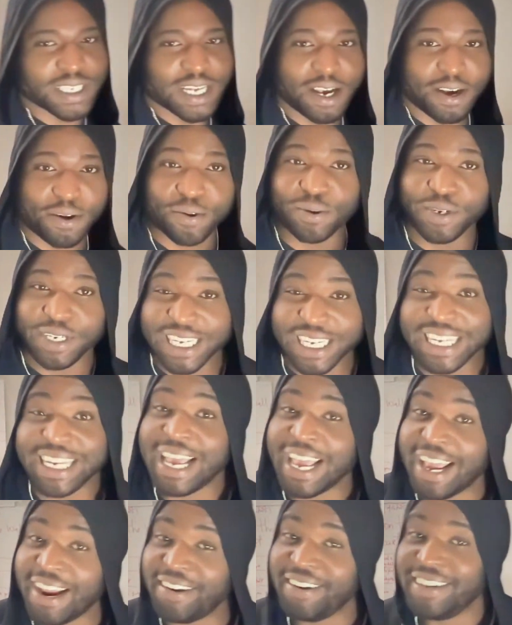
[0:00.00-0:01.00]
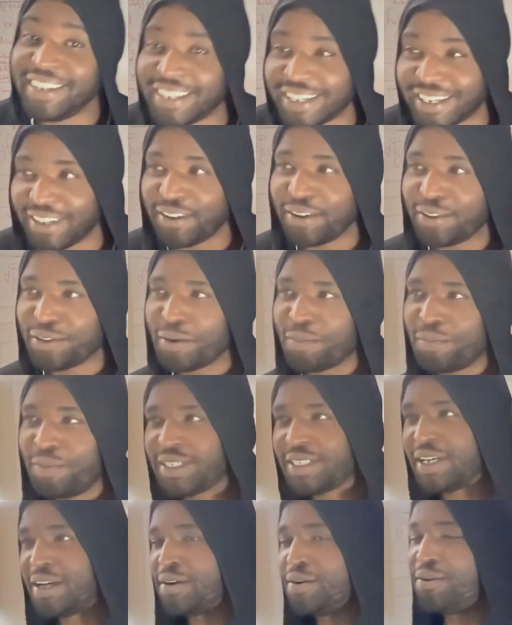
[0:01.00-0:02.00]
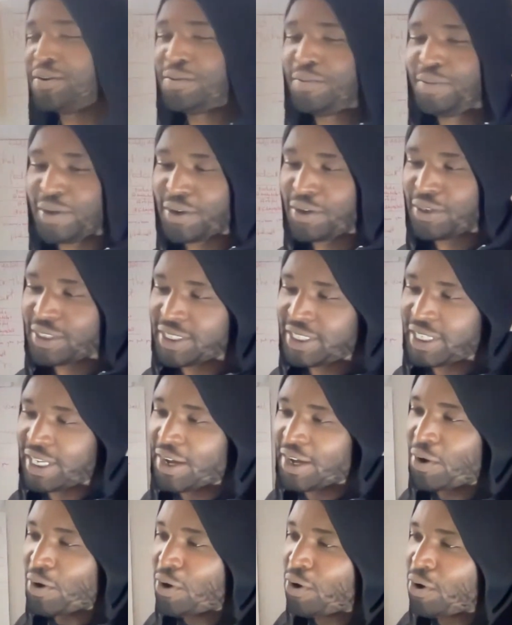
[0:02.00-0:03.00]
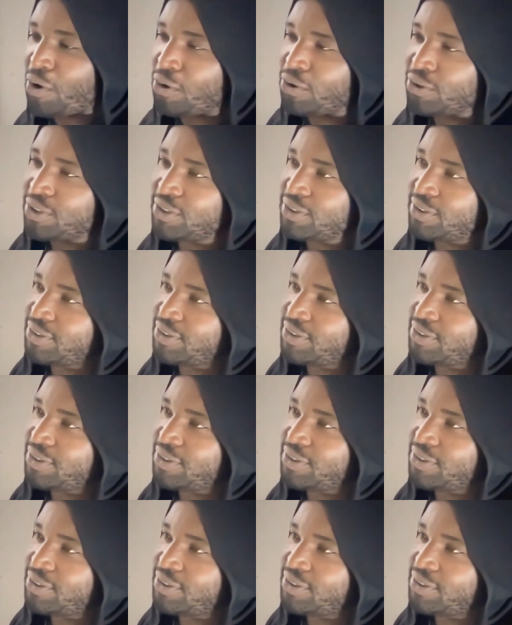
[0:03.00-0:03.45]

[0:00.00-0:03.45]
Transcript: are good. Inherently, all topics are good because they all